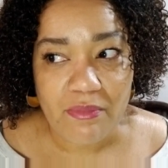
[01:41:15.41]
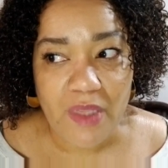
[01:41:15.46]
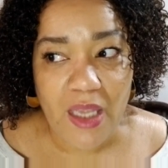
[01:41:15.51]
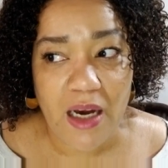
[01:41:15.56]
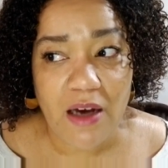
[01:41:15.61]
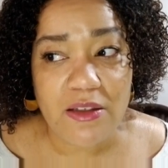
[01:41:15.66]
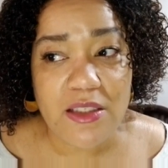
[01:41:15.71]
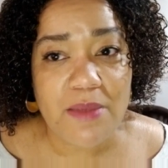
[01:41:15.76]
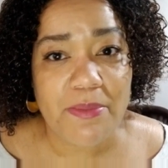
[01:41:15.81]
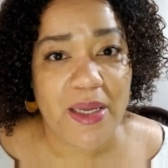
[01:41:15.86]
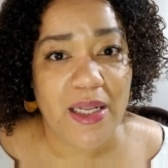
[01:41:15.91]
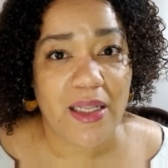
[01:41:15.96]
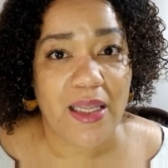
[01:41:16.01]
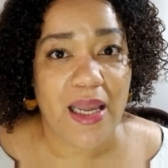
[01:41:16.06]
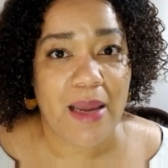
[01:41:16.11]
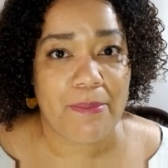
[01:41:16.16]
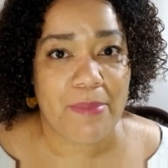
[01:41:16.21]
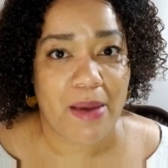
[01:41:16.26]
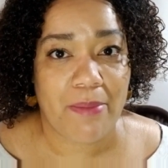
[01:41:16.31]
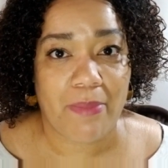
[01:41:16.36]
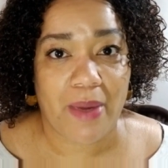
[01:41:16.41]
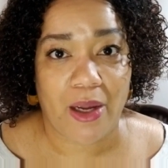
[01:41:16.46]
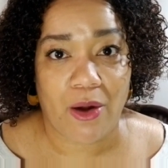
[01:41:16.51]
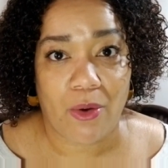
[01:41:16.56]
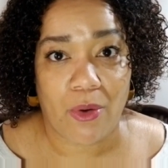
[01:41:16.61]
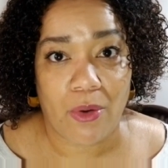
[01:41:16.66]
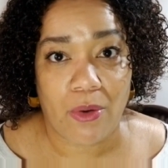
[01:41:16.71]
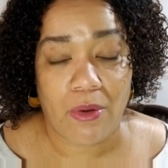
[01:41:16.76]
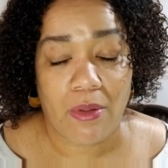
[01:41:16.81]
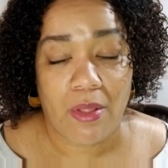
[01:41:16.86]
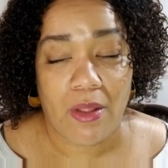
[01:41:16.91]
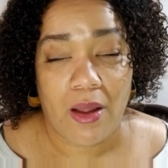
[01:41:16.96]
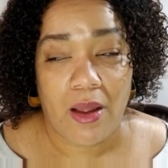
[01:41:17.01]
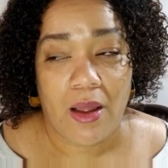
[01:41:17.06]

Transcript: ultimately I met my goal,